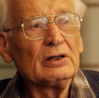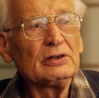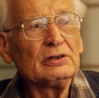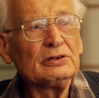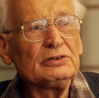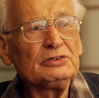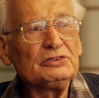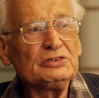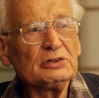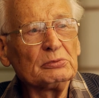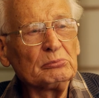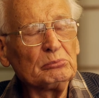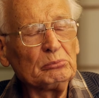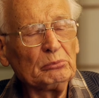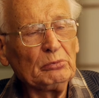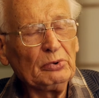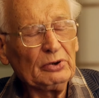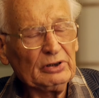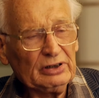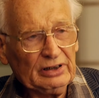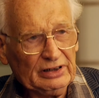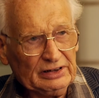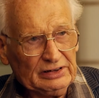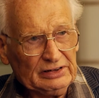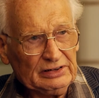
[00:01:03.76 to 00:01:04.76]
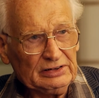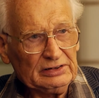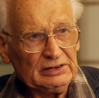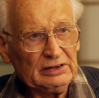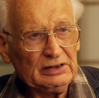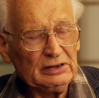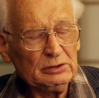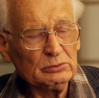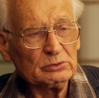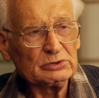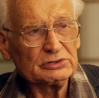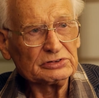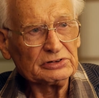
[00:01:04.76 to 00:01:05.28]
Jim Payne,
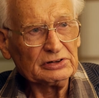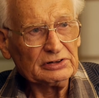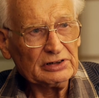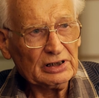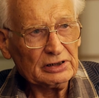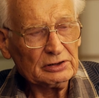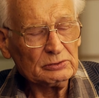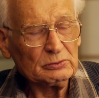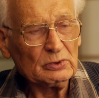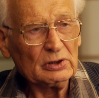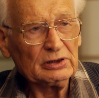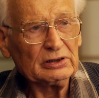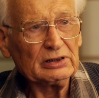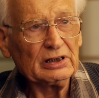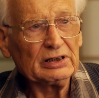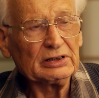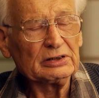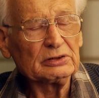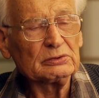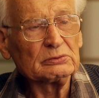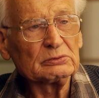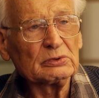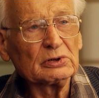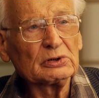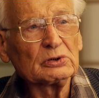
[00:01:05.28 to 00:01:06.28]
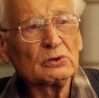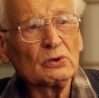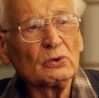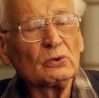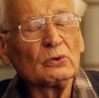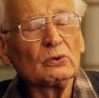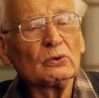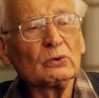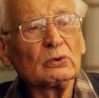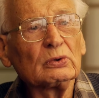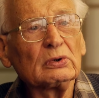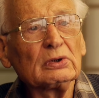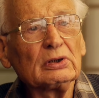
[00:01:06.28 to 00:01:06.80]
he was another one I can
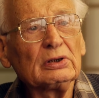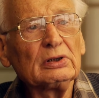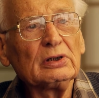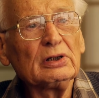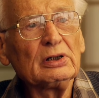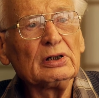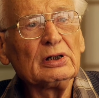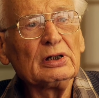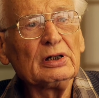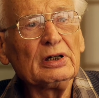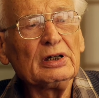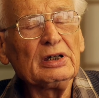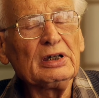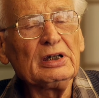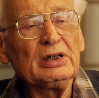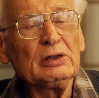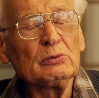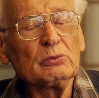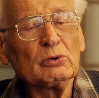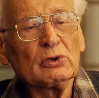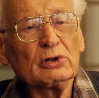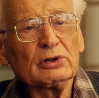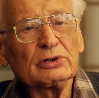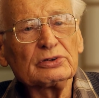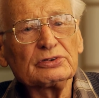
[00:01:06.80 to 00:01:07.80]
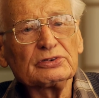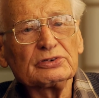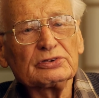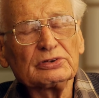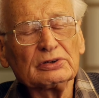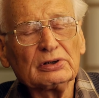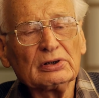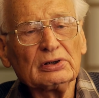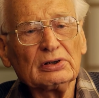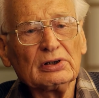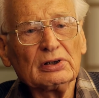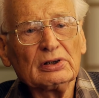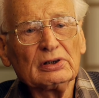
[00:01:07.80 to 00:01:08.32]
recall. He was
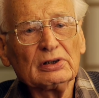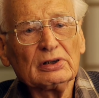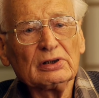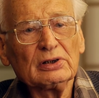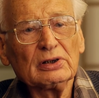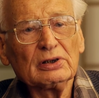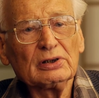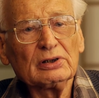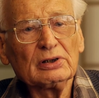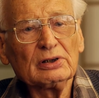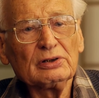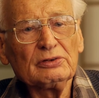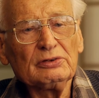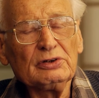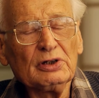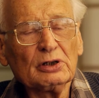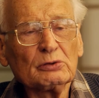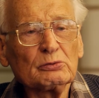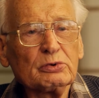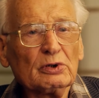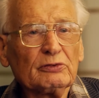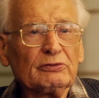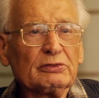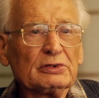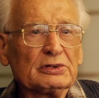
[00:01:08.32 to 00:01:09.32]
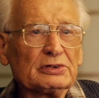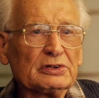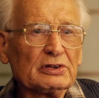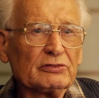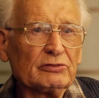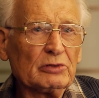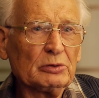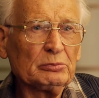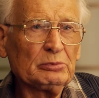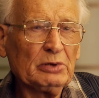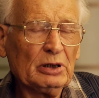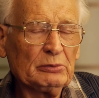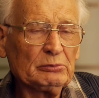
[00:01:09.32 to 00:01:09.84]
the equivalent of
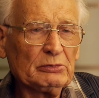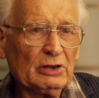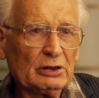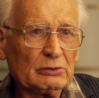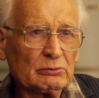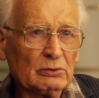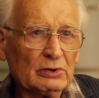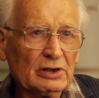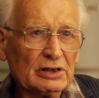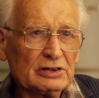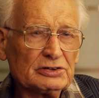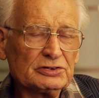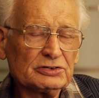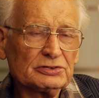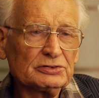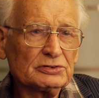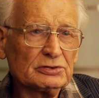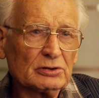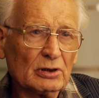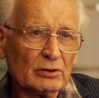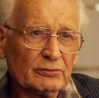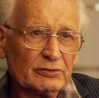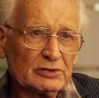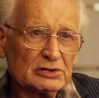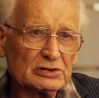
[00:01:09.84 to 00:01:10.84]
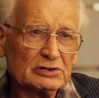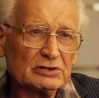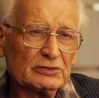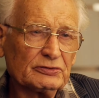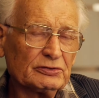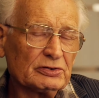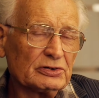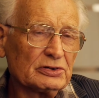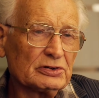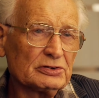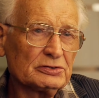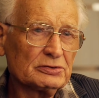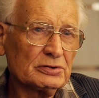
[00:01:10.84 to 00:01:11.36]
a public relations officer
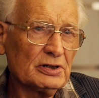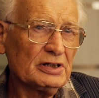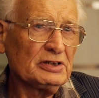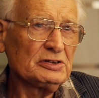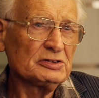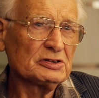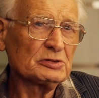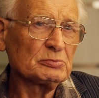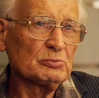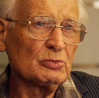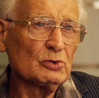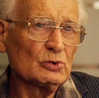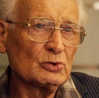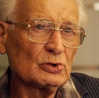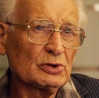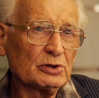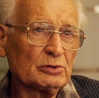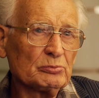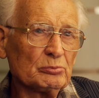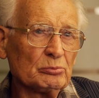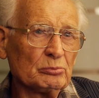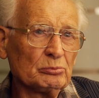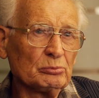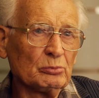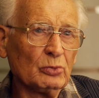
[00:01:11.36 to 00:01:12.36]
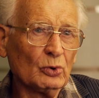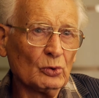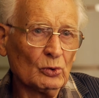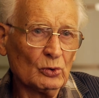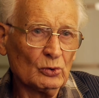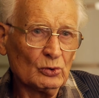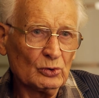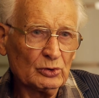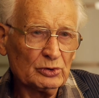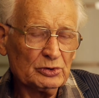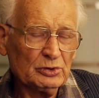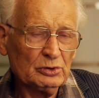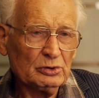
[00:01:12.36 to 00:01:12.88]
for the Transport
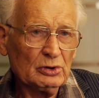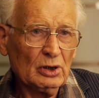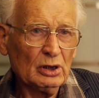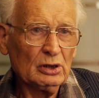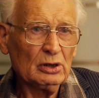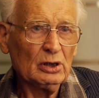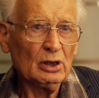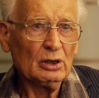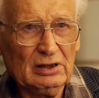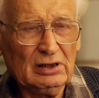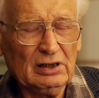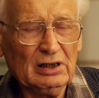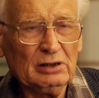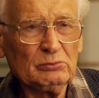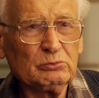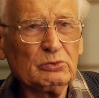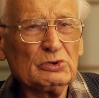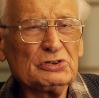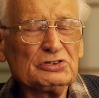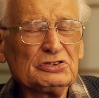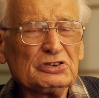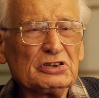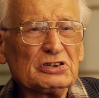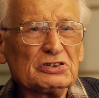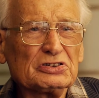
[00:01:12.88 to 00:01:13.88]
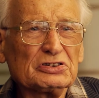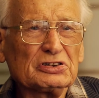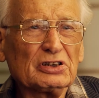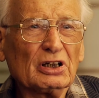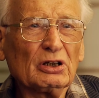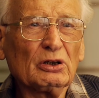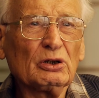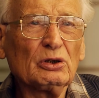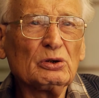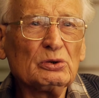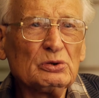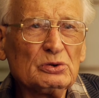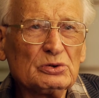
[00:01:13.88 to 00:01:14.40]
Board. It was just a
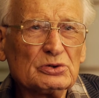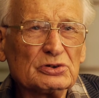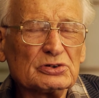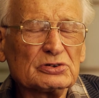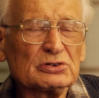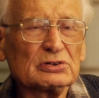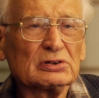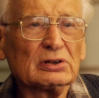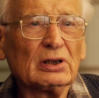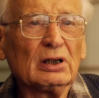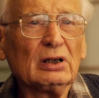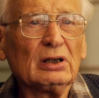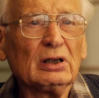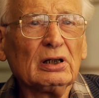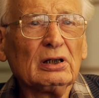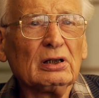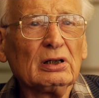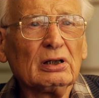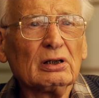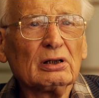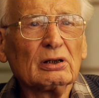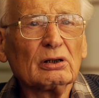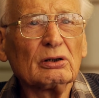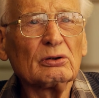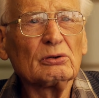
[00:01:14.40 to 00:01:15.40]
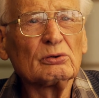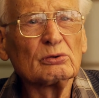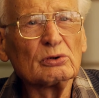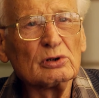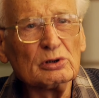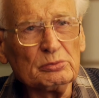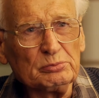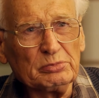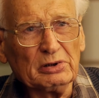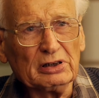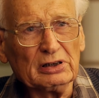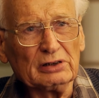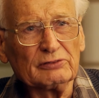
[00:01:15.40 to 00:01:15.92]
loose
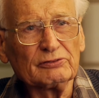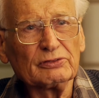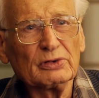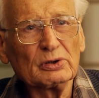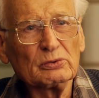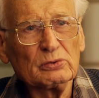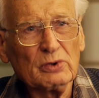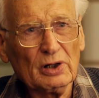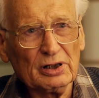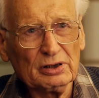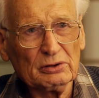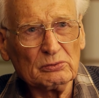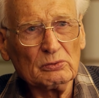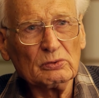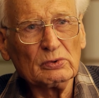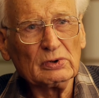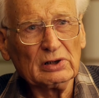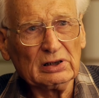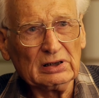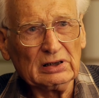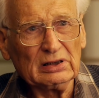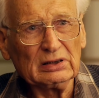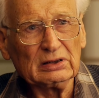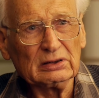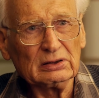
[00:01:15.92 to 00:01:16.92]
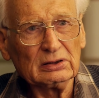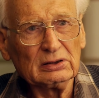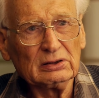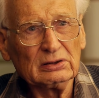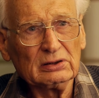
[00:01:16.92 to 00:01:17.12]
grouping for quite a while.